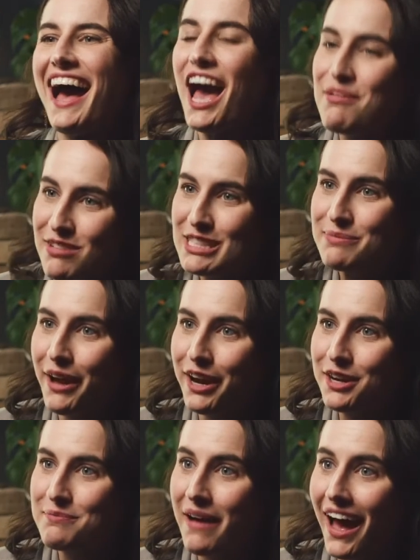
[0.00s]
I'm
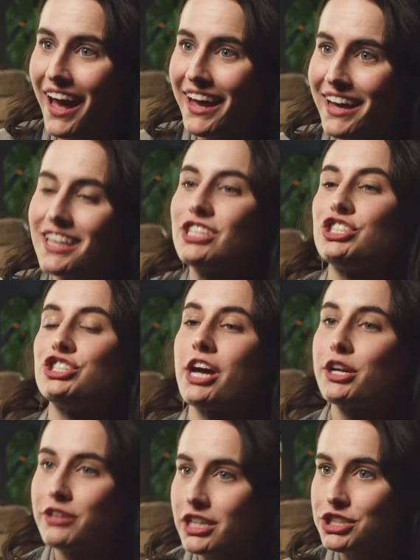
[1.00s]
inspired by
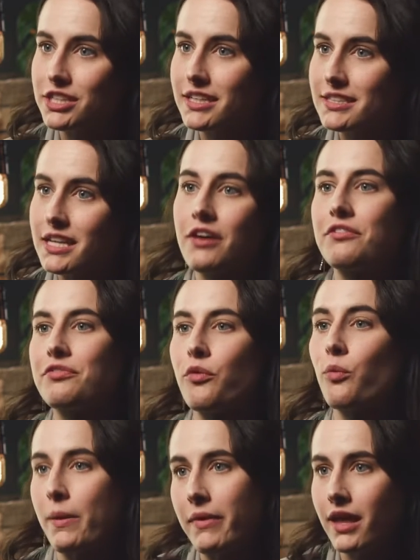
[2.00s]
generations
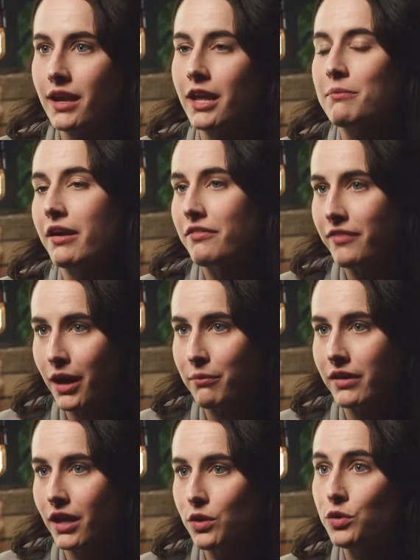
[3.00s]
of women in my
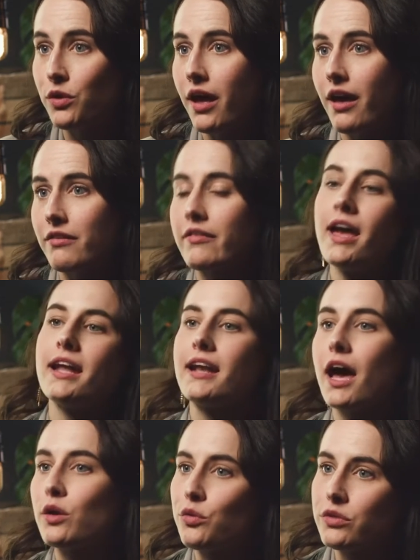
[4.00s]
family who have
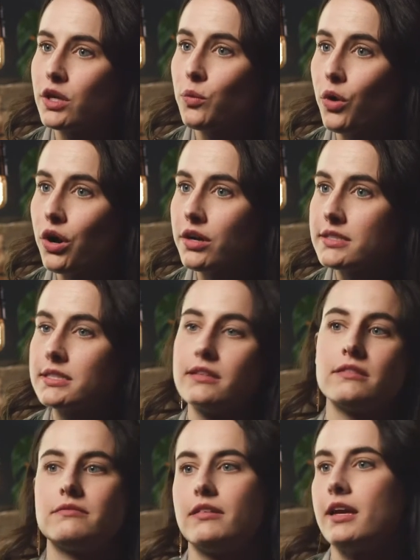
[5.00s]
not only worked
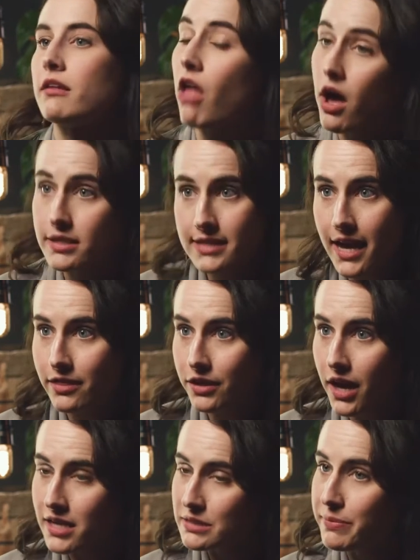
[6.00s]
alongside
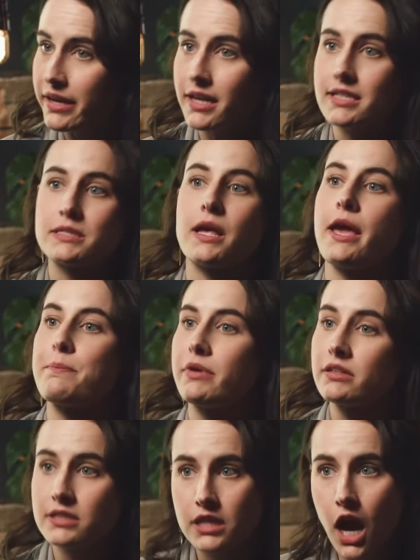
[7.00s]
their husbands
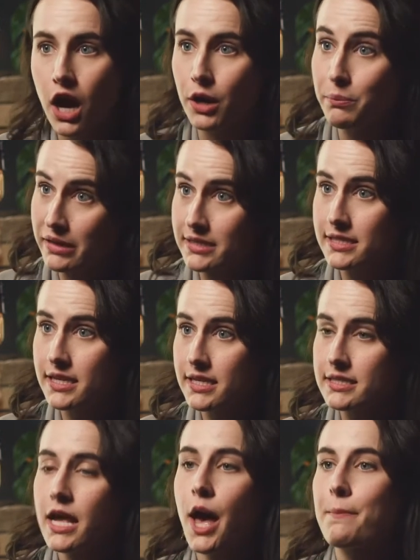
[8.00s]
building our
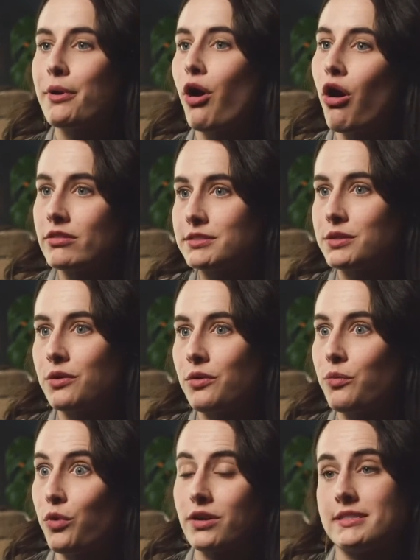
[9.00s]
business, but
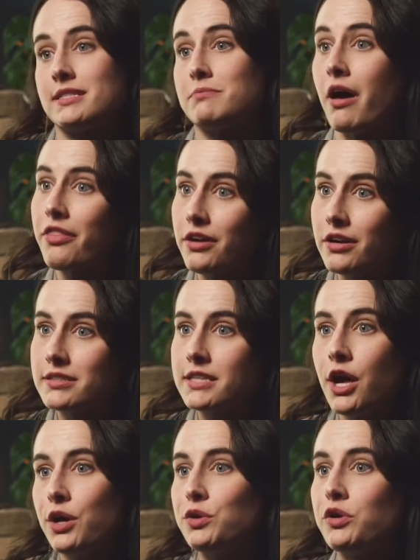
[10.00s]
also worked as
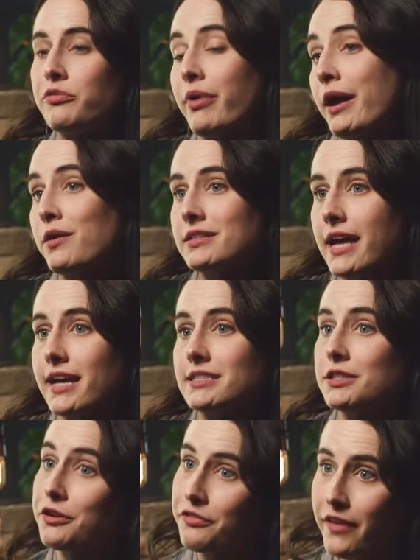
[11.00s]
mothers who have
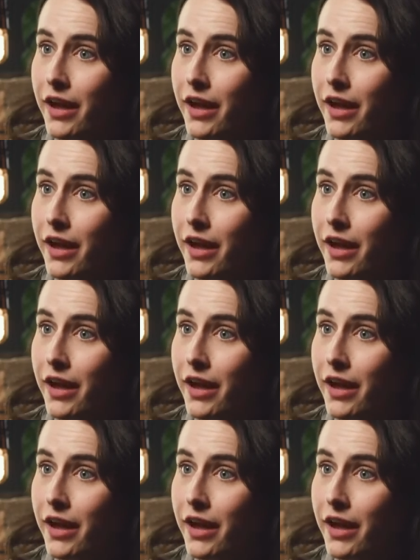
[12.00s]
prioritized their